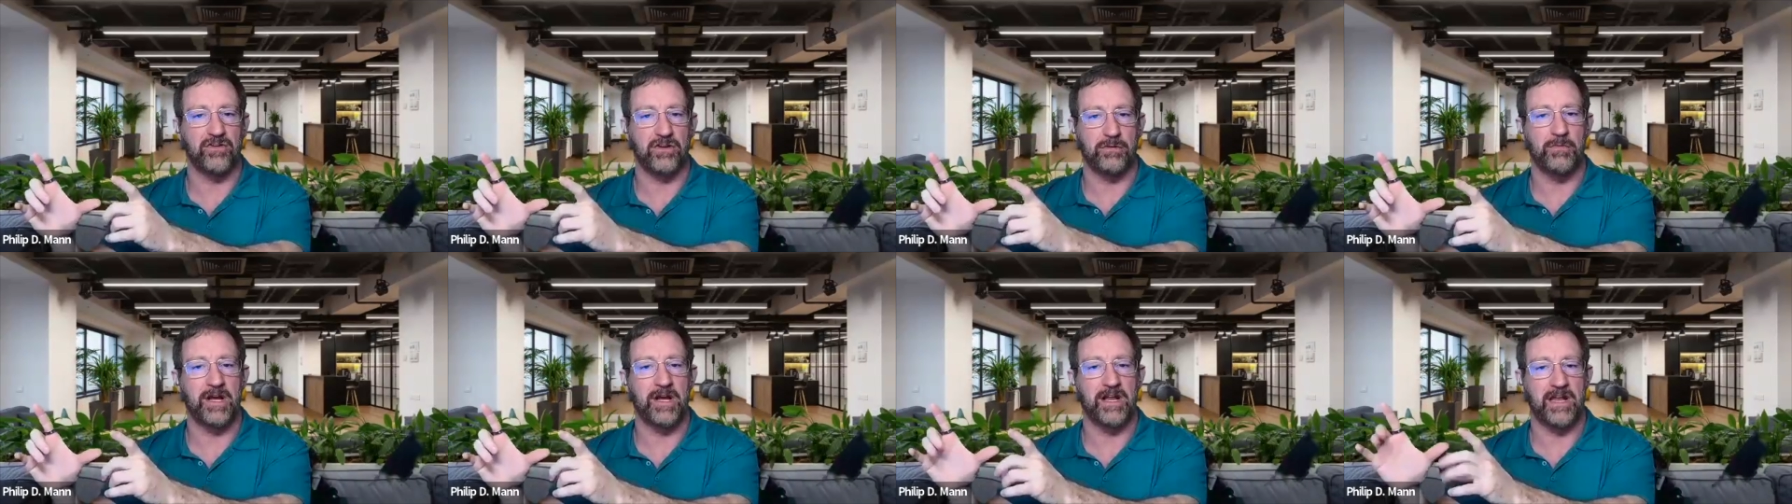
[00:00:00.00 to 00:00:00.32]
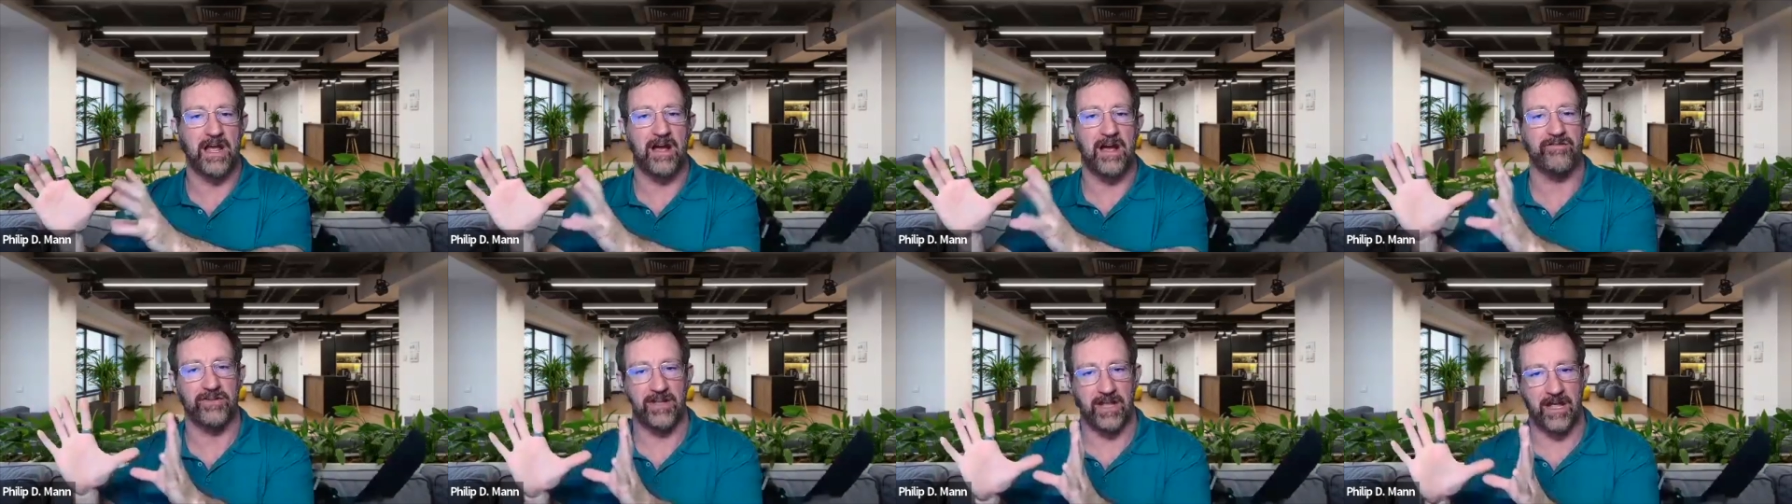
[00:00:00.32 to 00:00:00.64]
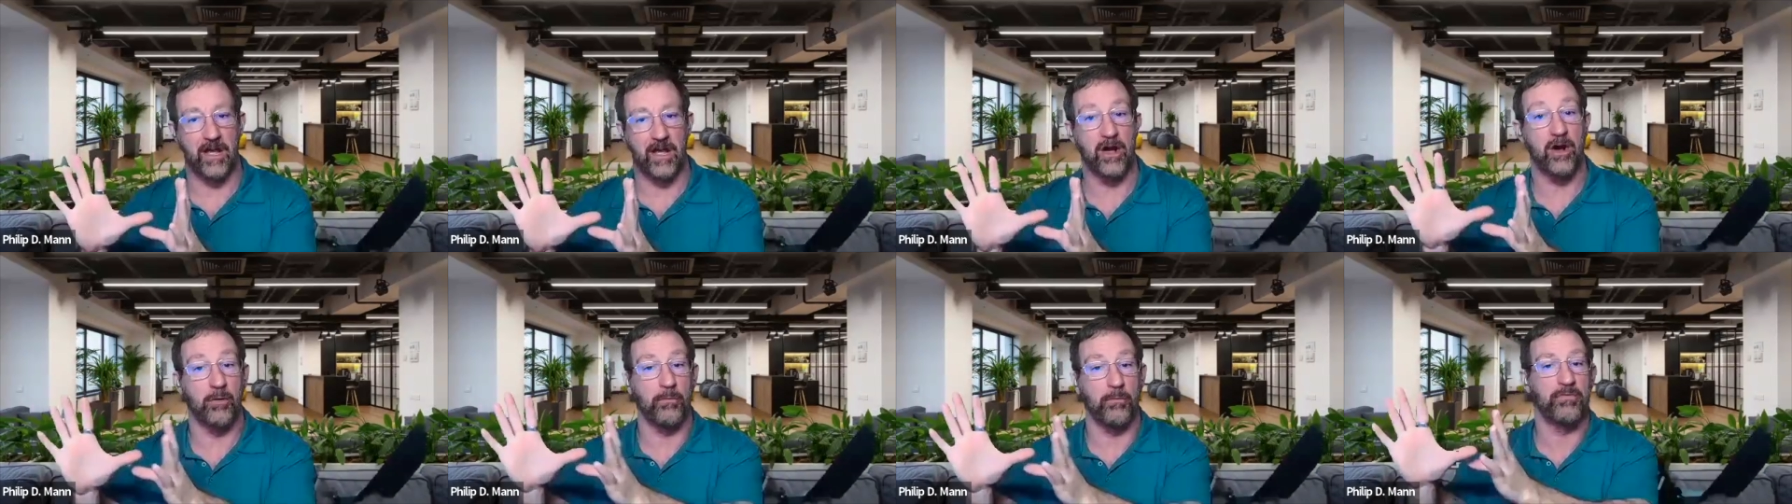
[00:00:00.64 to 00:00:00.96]
You might have to
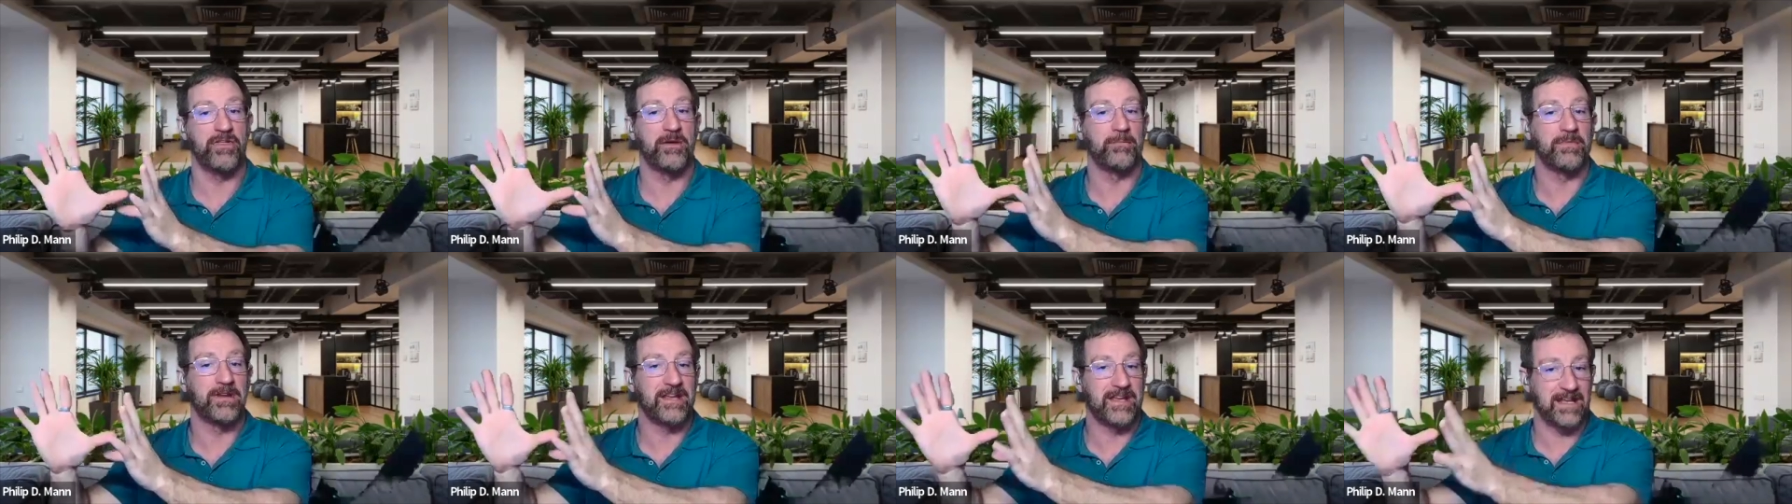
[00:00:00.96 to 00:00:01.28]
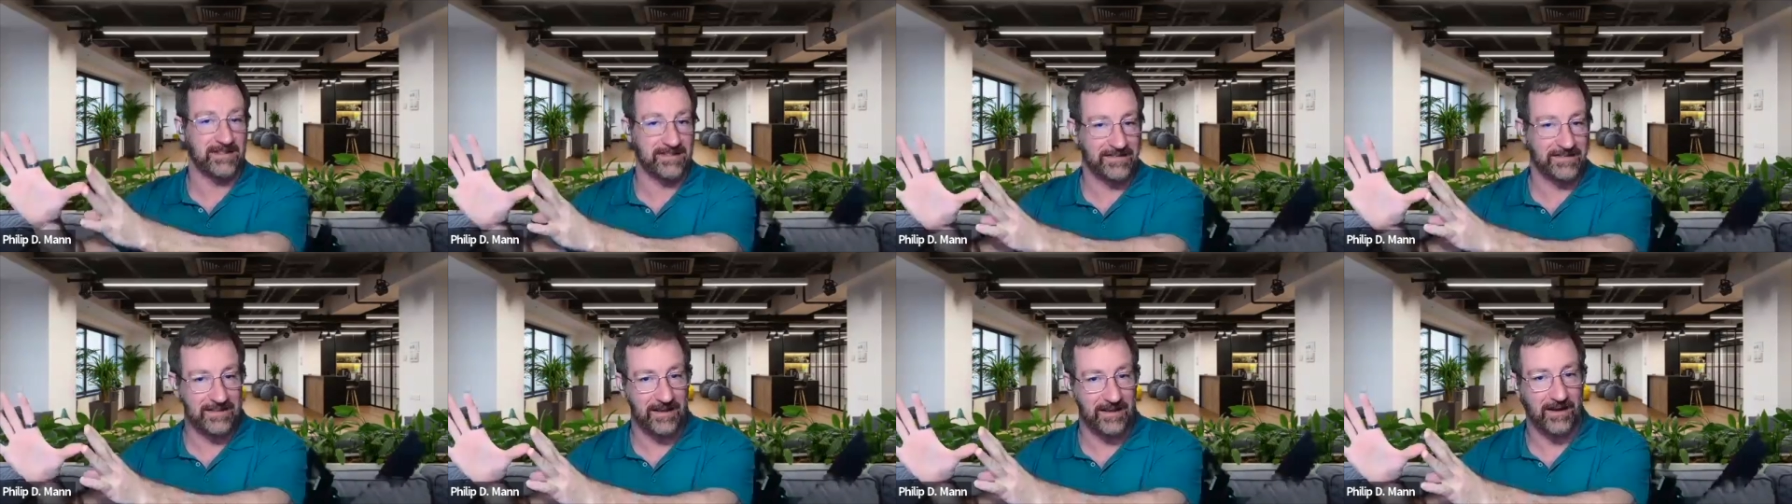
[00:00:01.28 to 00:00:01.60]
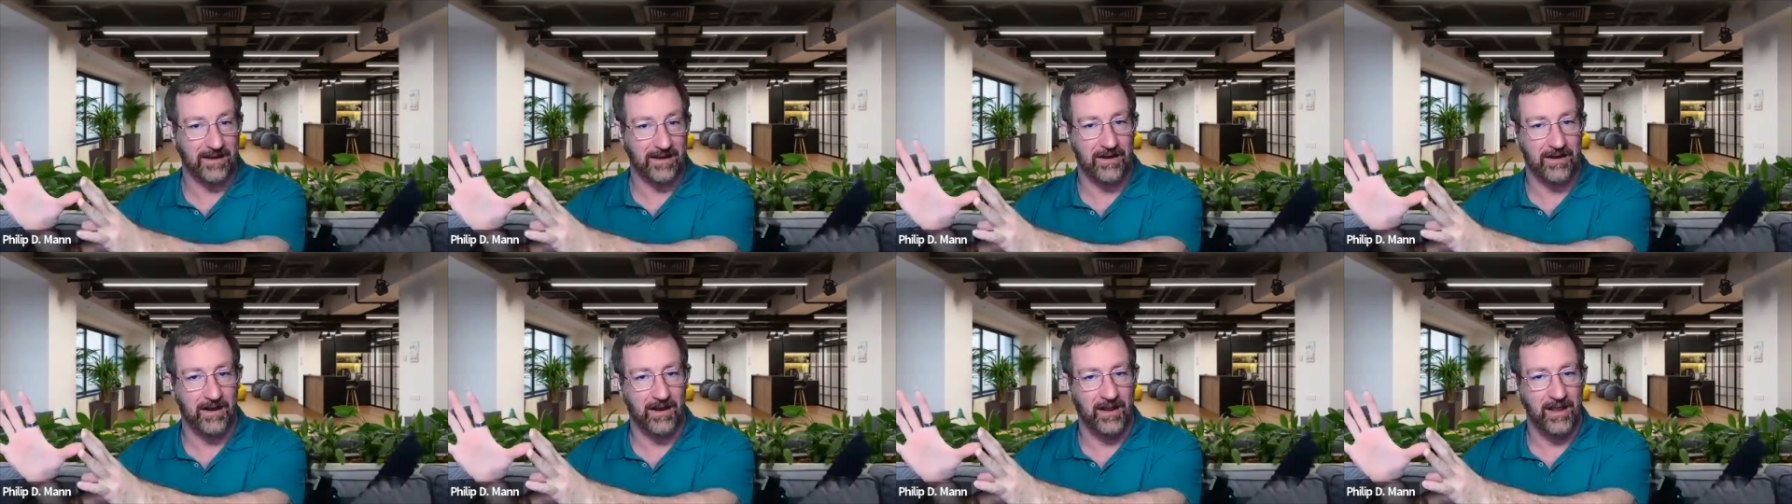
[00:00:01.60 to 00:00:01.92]
help them get
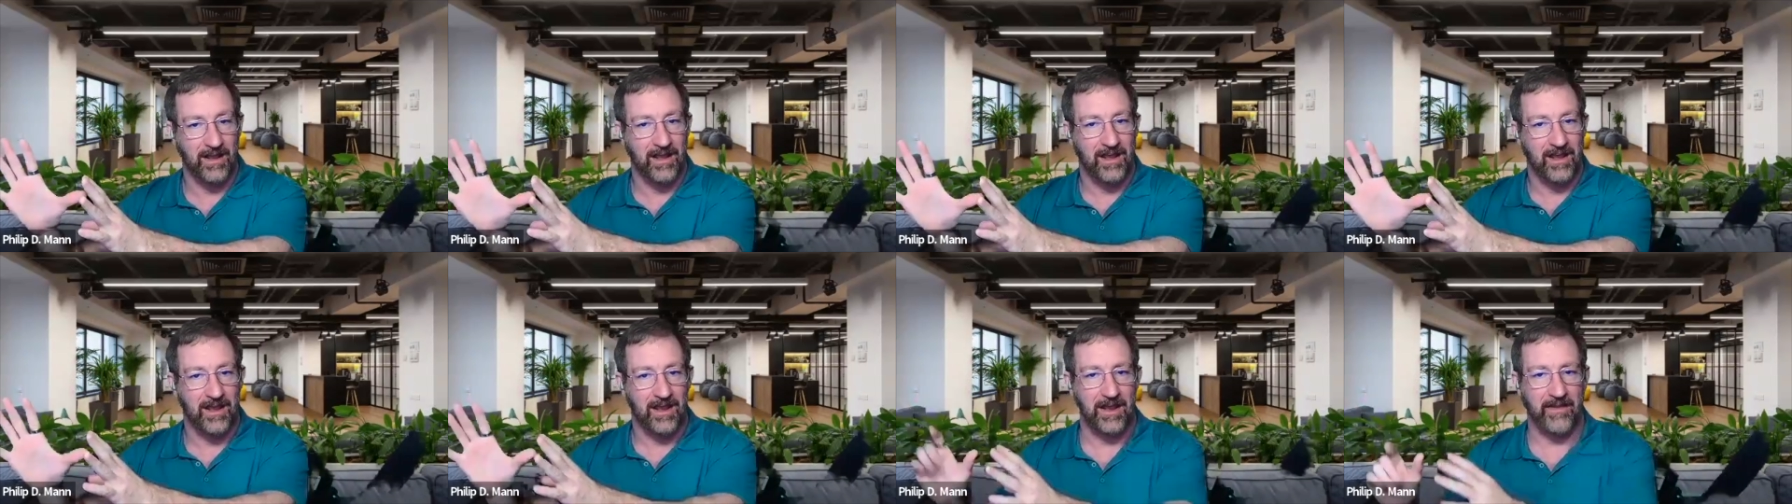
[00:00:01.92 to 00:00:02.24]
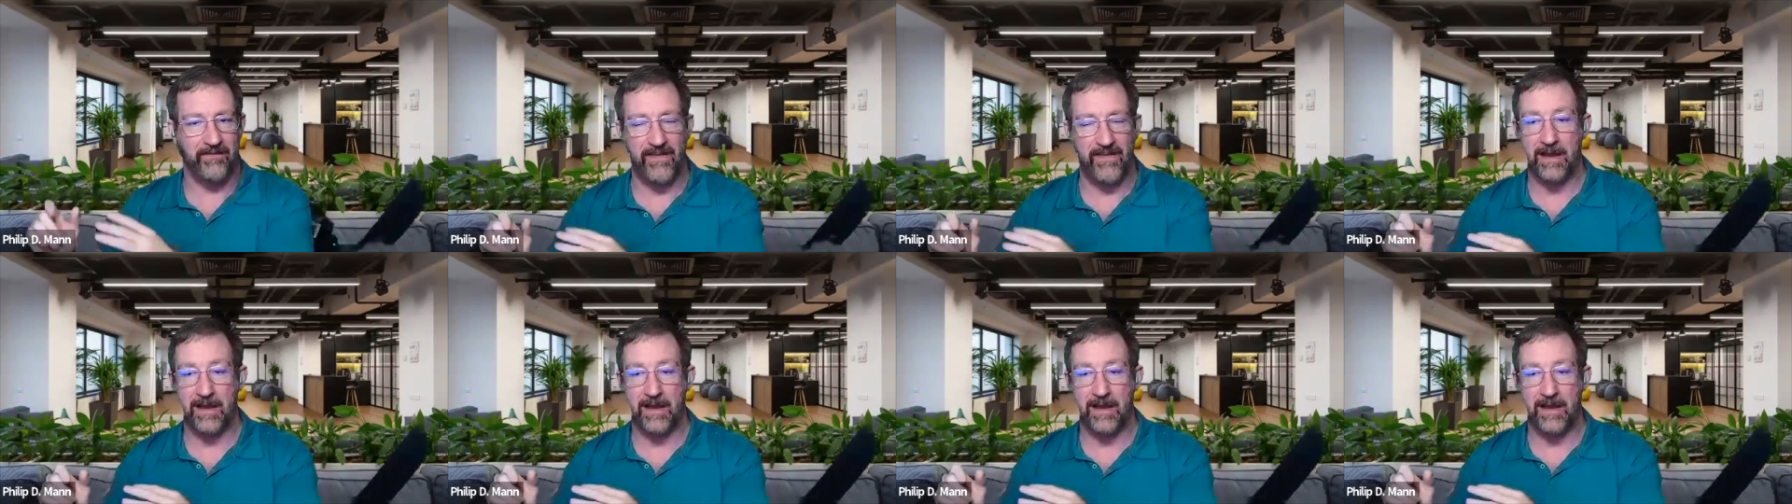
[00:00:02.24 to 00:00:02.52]
there. And that